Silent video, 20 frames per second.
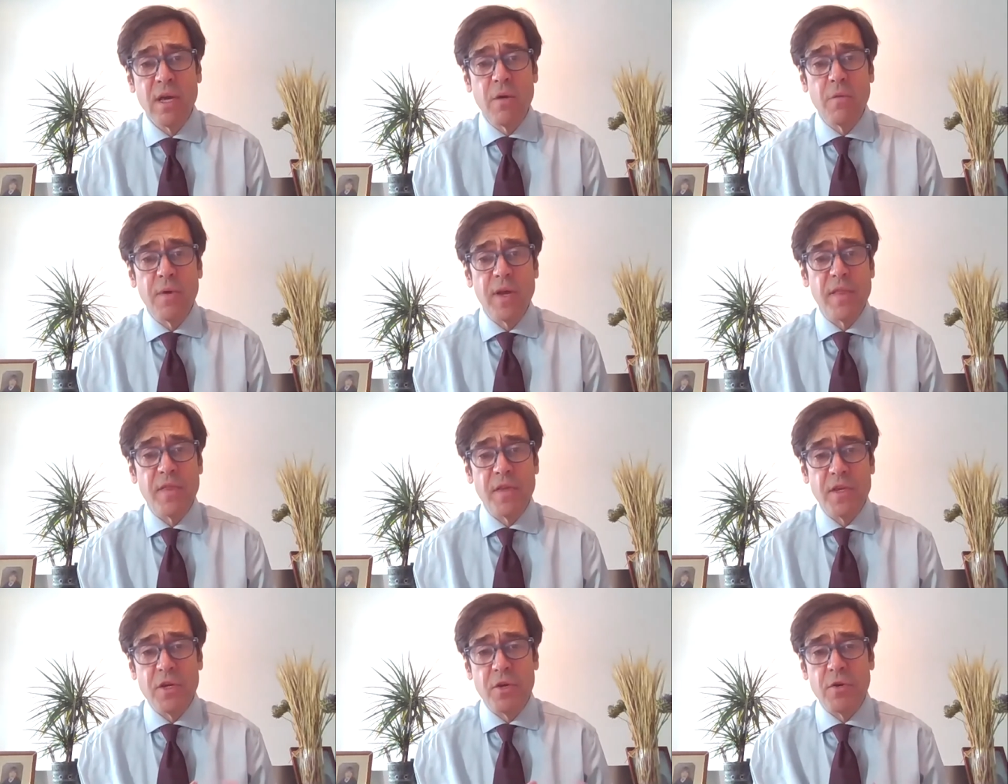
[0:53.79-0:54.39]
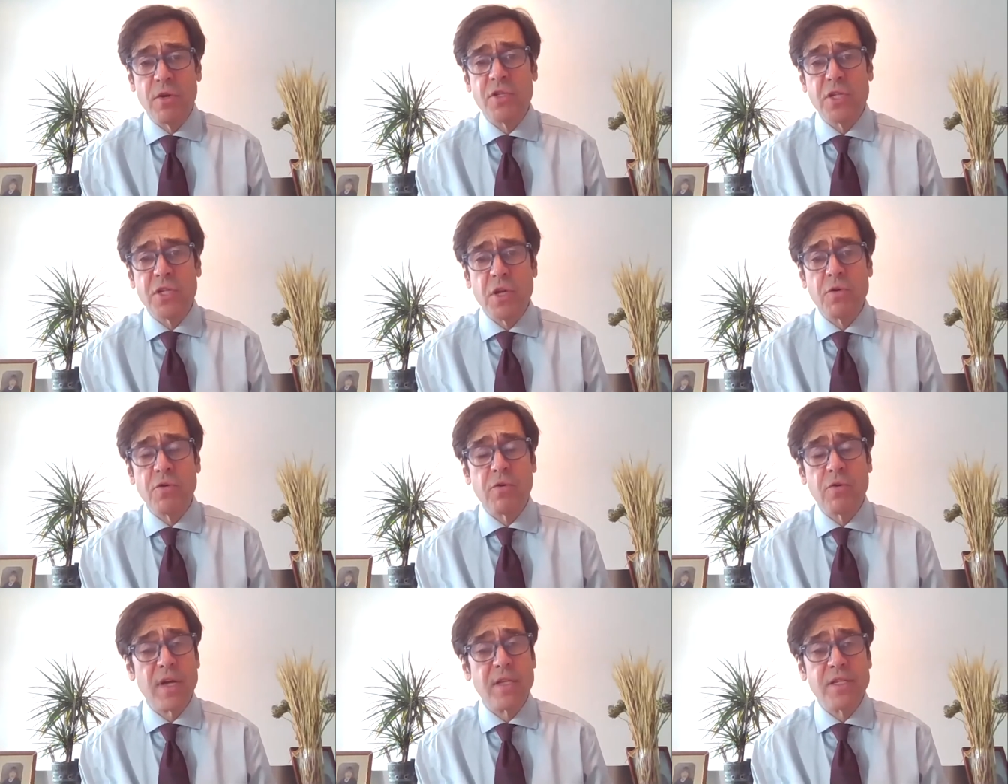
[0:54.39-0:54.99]
We had the
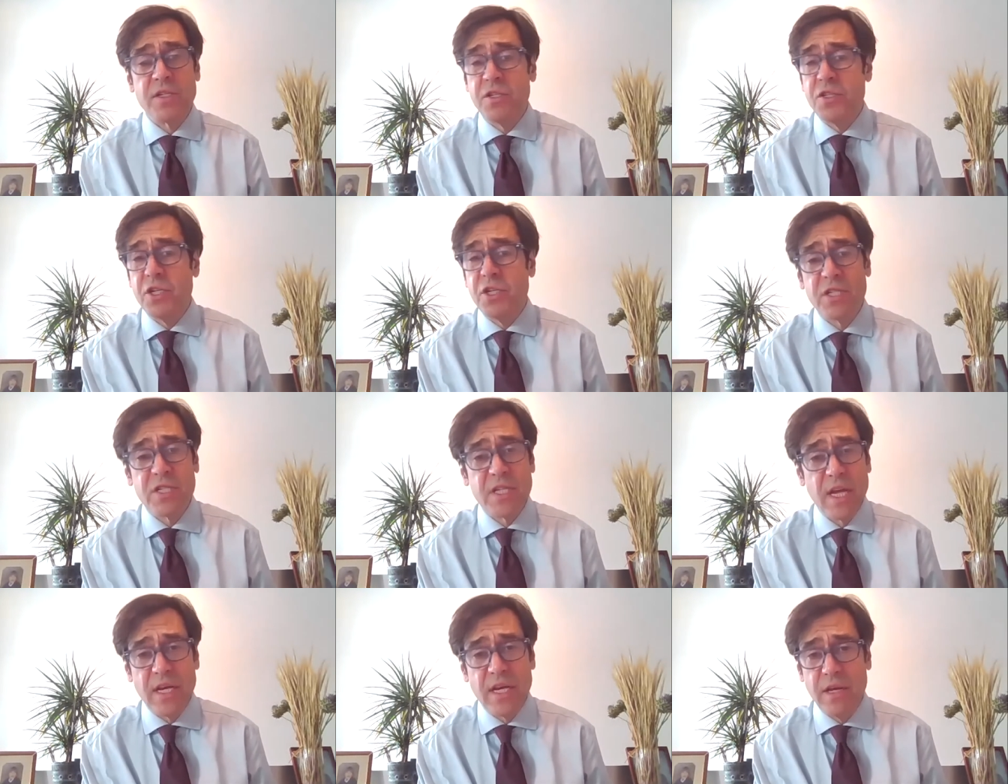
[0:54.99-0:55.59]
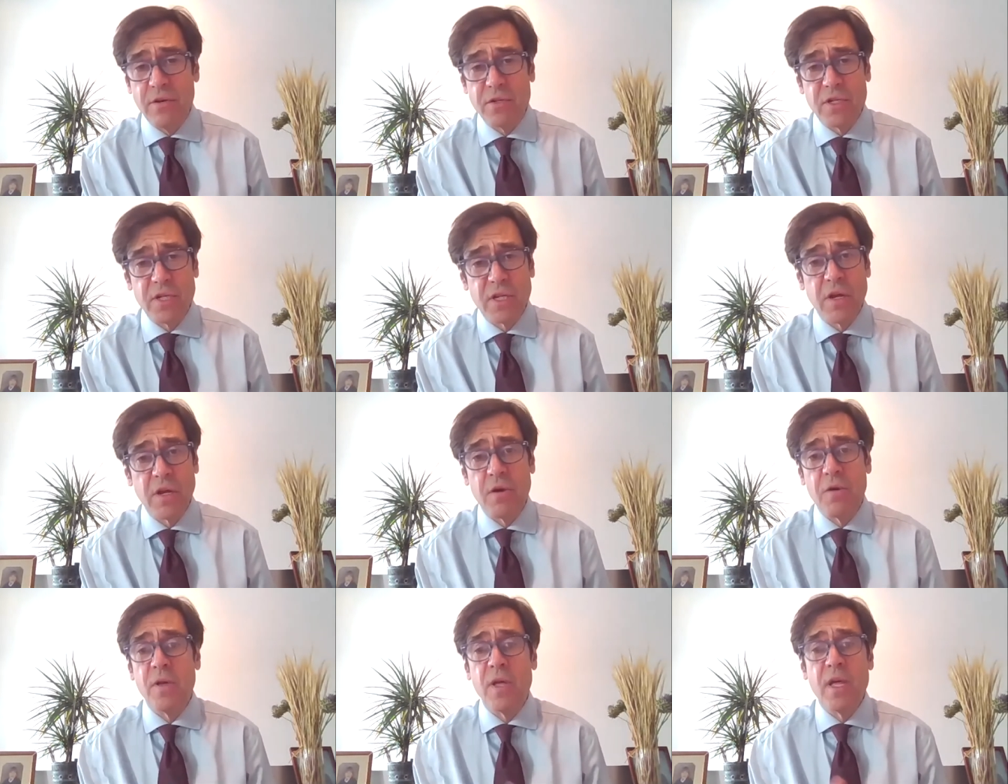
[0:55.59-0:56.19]
Eurozone crisis just 10 years
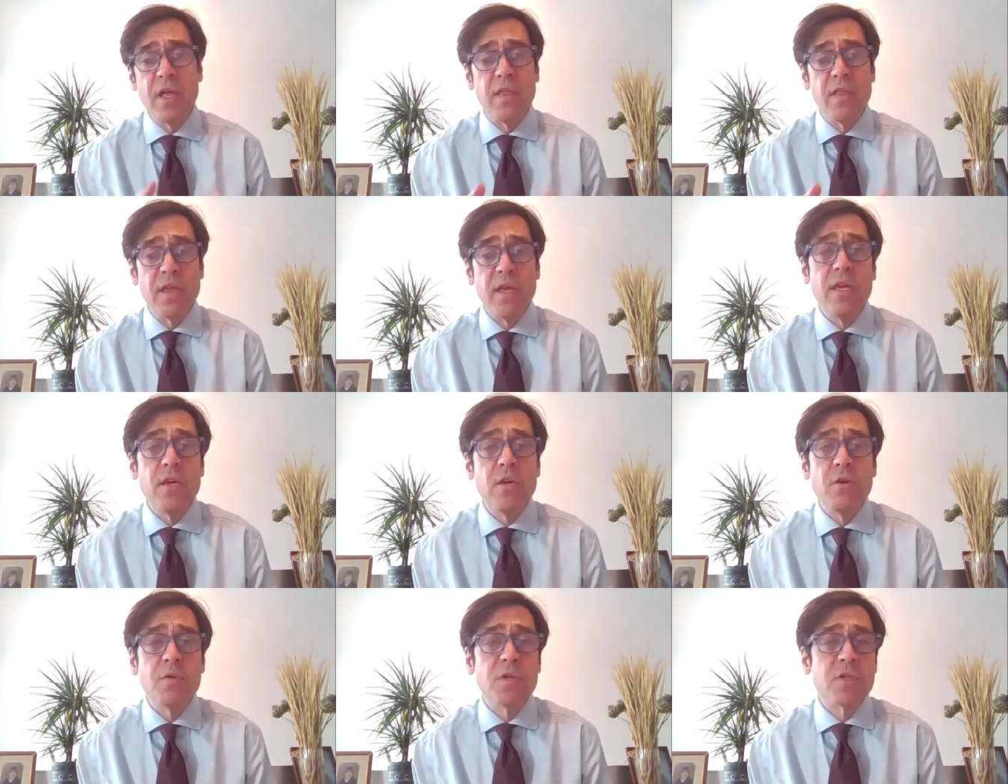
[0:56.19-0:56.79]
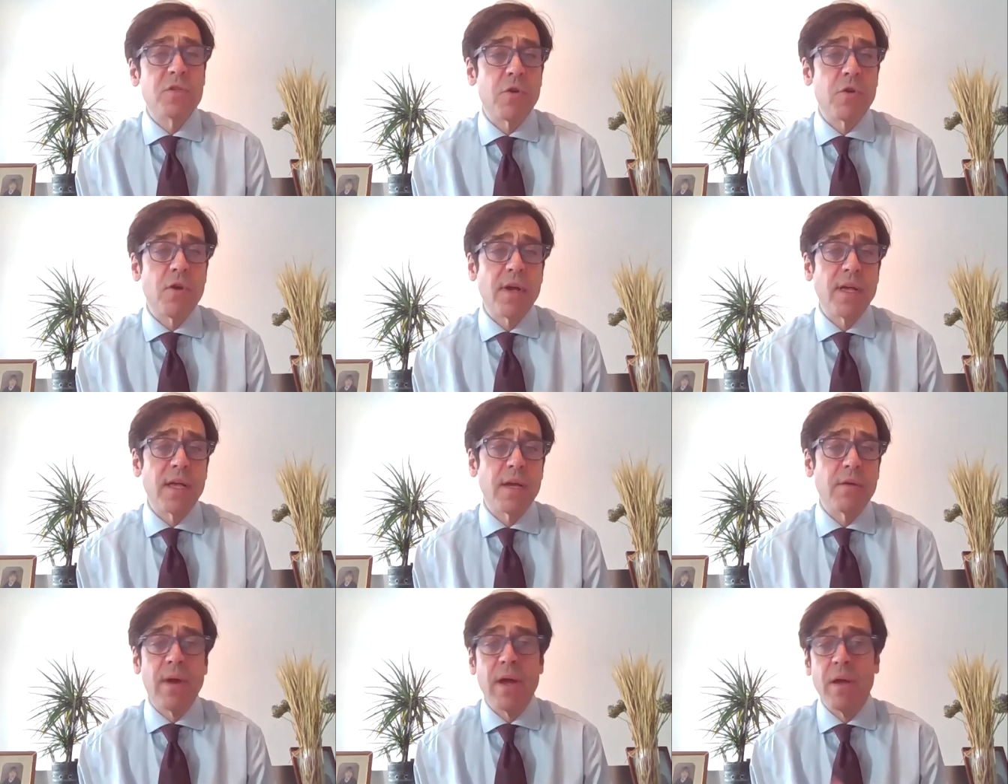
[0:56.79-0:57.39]
ago. The EU was
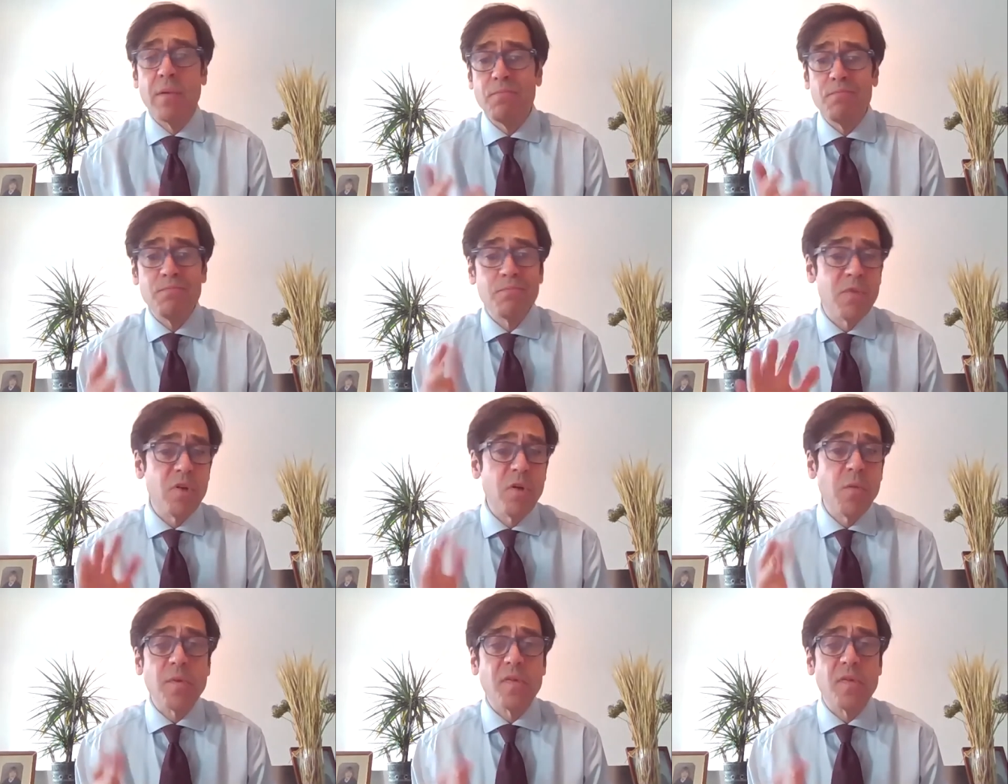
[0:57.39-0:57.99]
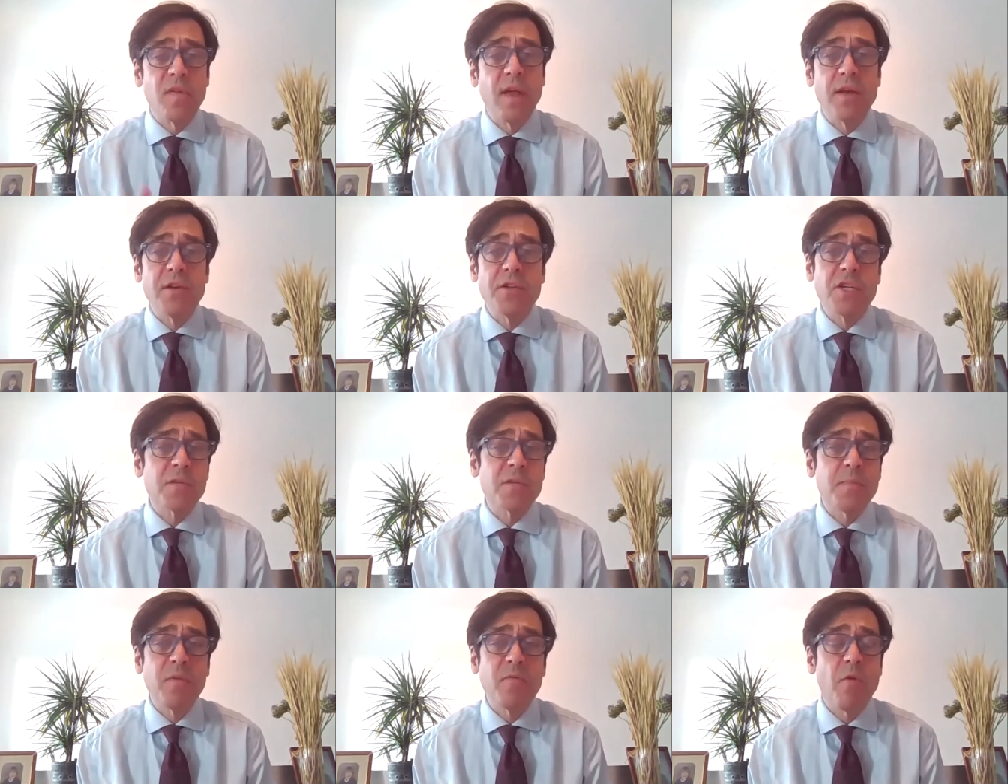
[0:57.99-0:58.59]
growing at around 2%
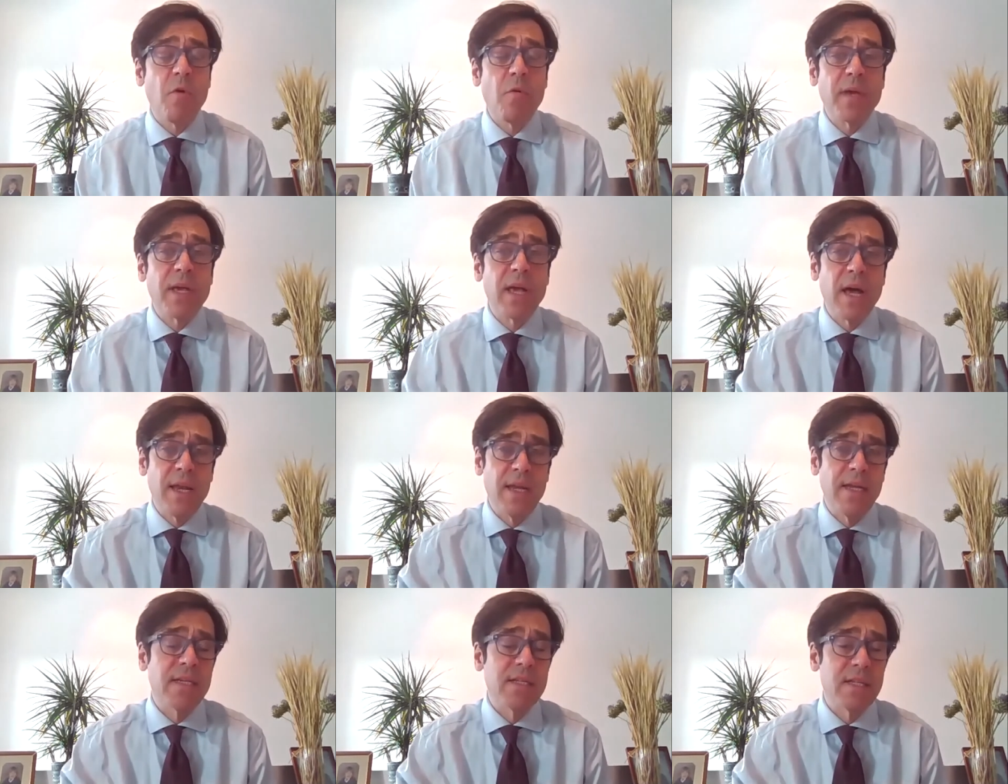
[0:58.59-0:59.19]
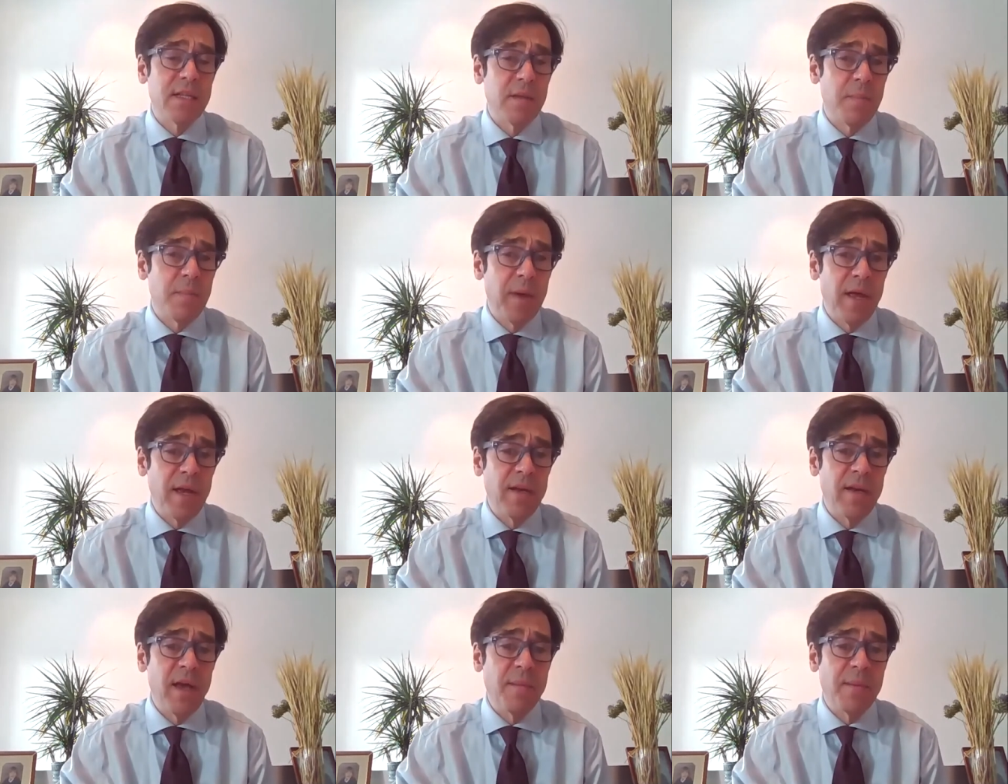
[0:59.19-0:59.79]
just before we got into the
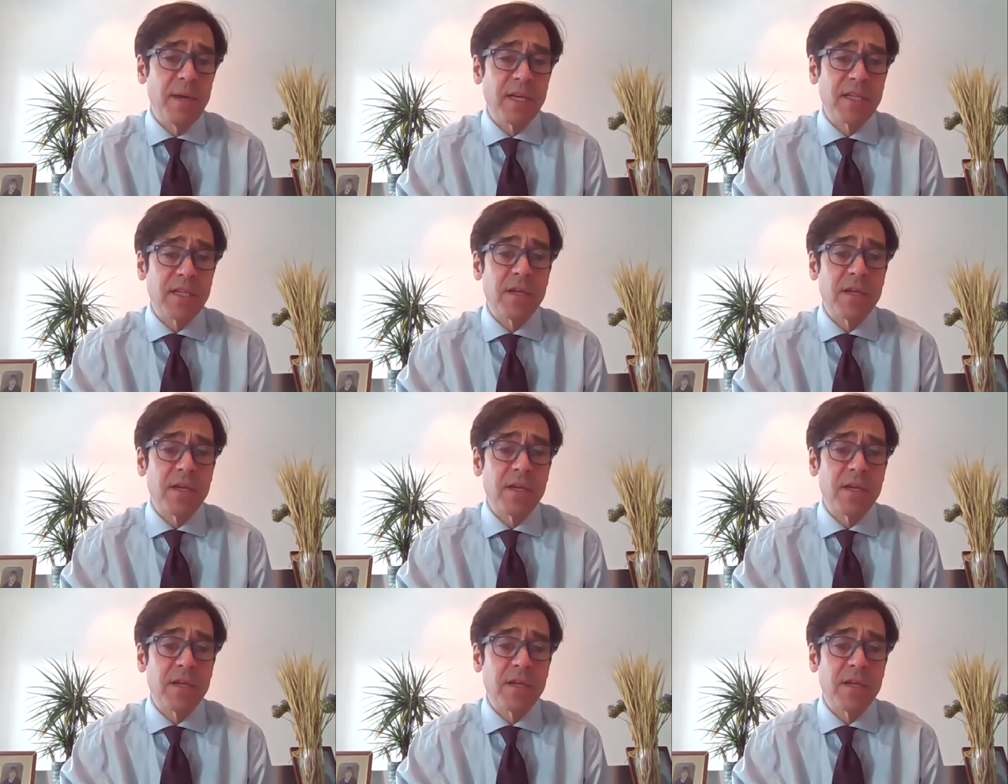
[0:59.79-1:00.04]
pandemic.